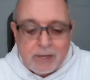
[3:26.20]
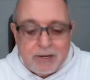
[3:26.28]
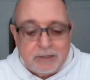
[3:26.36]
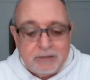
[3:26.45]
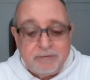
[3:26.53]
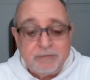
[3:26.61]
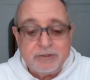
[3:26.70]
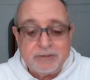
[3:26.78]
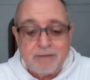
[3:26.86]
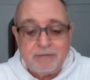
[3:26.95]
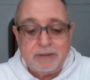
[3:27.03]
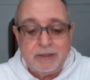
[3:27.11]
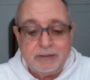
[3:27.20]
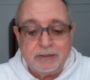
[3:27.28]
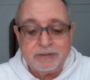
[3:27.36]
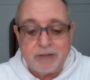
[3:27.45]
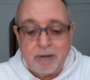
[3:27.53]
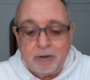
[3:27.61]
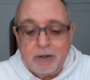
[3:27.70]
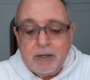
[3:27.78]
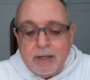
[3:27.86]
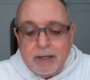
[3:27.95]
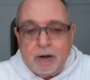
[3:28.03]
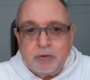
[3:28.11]
In 1957, in the summer,
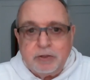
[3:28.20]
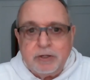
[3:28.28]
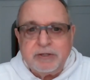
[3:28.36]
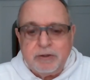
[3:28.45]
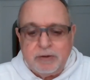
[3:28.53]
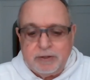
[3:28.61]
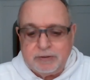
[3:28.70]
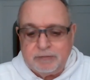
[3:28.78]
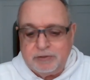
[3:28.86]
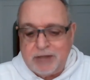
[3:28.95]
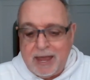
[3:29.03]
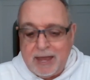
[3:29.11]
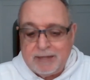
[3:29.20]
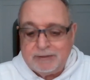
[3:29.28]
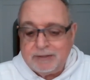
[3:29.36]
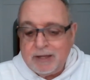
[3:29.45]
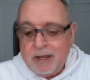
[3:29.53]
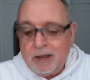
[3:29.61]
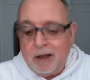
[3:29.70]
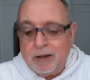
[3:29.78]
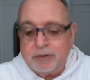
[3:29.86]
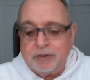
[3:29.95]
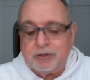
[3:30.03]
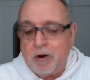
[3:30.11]
it hosted a series of jazz, uh,
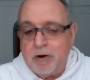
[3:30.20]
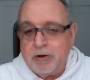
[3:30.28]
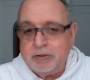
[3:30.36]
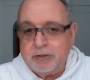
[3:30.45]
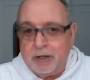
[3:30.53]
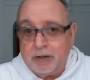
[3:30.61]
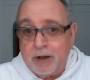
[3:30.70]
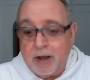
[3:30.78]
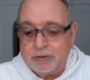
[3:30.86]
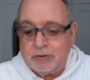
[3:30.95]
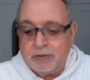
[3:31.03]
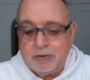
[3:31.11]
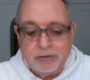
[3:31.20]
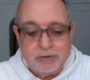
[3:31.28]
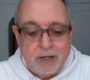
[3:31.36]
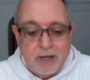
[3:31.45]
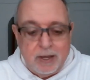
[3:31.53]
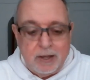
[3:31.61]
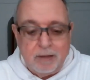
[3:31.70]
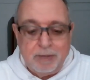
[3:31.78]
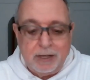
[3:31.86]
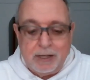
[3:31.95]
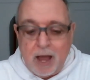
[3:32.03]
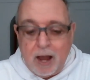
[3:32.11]
Under the Stars uh, concerts, uh,
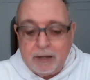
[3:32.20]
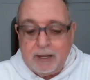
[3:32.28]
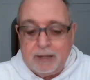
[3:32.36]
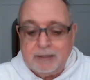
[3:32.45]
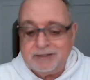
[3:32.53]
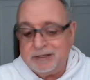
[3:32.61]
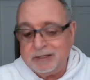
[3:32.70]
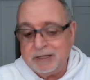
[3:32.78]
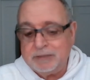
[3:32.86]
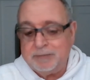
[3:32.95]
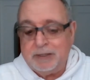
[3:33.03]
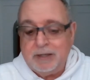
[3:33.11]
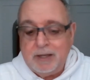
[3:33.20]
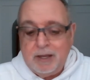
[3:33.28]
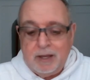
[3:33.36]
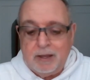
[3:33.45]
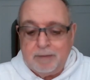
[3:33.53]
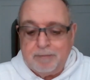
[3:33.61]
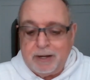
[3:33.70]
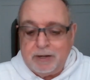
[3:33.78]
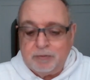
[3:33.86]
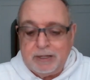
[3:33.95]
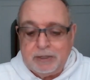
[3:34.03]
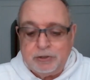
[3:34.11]
Billie Holiday, Dizzy Gillespie, uh, Buddy
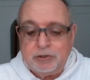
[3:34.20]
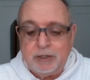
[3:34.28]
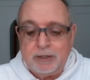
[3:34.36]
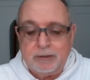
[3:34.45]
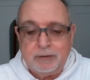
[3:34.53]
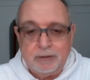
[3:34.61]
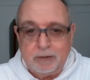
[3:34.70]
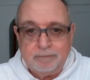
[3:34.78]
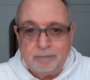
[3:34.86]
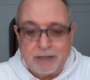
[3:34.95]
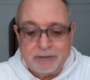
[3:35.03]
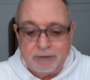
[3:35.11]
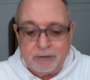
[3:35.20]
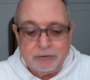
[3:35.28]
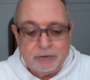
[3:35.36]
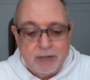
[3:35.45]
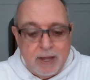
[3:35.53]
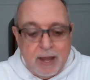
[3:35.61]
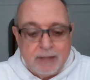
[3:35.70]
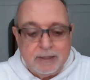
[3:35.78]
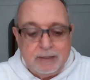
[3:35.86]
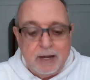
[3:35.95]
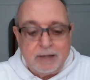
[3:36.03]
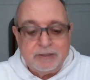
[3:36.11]
Rich, and uh, you know lots of others. And
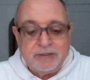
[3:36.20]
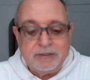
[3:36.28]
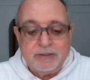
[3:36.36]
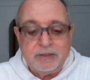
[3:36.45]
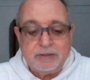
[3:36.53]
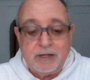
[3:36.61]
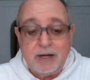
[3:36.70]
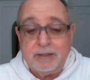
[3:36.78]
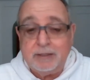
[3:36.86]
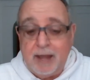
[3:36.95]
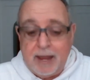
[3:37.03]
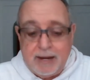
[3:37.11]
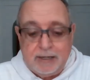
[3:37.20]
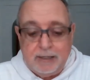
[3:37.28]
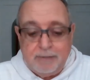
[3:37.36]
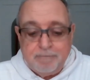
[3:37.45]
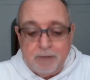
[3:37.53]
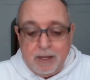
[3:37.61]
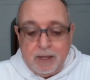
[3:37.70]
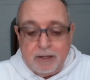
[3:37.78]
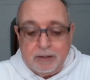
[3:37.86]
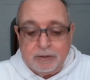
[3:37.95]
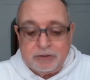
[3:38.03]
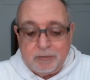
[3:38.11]
then 1966 to 1980,
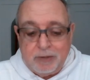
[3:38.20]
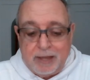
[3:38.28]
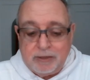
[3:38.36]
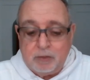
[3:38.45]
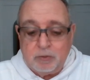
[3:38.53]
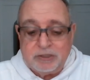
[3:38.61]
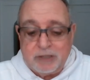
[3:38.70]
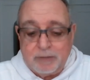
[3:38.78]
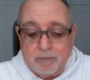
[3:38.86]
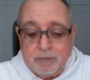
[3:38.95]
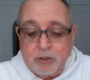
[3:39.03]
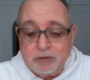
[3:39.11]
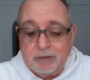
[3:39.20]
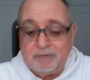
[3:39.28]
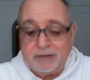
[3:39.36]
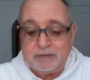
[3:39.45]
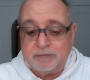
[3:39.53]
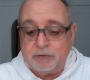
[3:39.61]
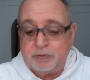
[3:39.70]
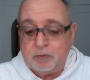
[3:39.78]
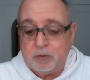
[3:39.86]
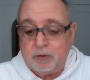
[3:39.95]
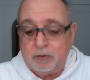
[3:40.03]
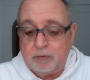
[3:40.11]
uh, the summer, had, there were summer music festivals
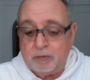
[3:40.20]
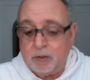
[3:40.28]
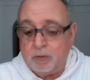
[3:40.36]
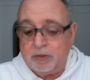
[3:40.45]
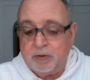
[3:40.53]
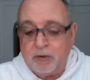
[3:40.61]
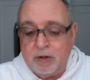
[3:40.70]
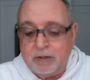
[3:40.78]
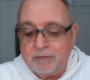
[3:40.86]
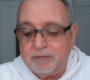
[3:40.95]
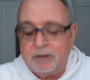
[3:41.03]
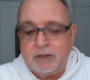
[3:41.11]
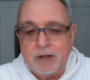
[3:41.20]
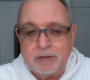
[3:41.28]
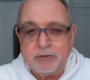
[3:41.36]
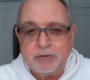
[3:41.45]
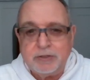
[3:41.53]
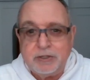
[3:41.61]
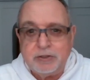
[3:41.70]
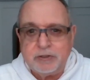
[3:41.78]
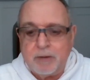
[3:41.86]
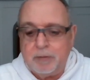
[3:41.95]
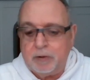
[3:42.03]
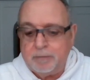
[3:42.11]
where there were 30 to 50 concerts each
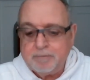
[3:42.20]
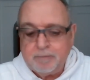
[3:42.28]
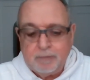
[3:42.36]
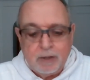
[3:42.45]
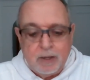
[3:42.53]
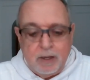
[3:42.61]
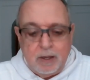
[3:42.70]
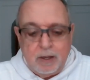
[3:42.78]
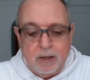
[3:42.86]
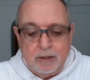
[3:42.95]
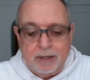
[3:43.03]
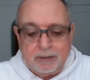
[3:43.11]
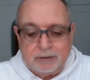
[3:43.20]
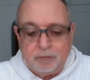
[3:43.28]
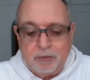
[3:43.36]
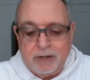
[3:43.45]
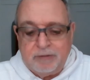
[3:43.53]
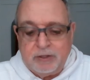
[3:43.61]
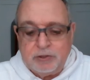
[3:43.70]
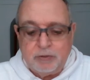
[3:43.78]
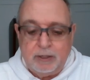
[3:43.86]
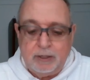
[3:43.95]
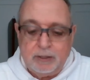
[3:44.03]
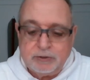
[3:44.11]
summer uh, at the rink
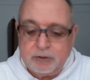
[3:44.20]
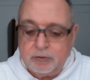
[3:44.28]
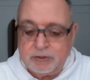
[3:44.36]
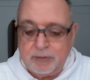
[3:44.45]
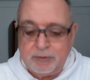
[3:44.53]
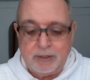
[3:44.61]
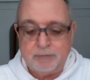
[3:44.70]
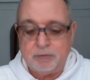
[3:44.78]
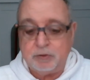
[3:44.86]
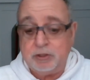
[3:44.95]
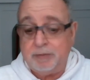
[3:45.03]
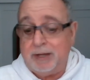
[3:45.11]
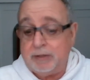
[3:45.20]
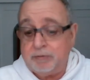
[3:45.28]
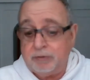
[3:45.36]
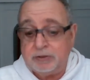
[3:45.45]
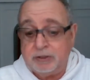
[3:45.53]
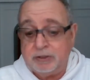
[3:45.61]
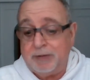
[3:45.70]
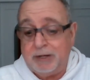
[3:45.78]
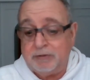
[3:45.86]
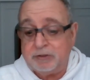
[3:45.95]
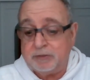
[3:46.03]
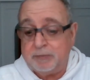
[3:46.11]
featuring, so some of the names were Jimi Hendrix, the Jimi
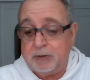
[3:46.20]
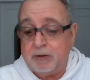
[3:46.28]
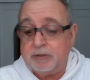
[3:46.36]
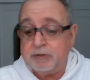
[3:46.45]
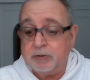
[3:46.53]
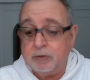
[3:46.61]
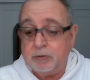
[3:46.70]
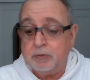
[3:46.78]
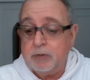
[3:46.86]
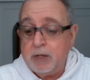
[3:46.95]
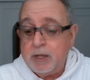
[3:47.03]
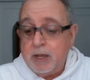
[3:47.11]
Hendrix Experience, The Who,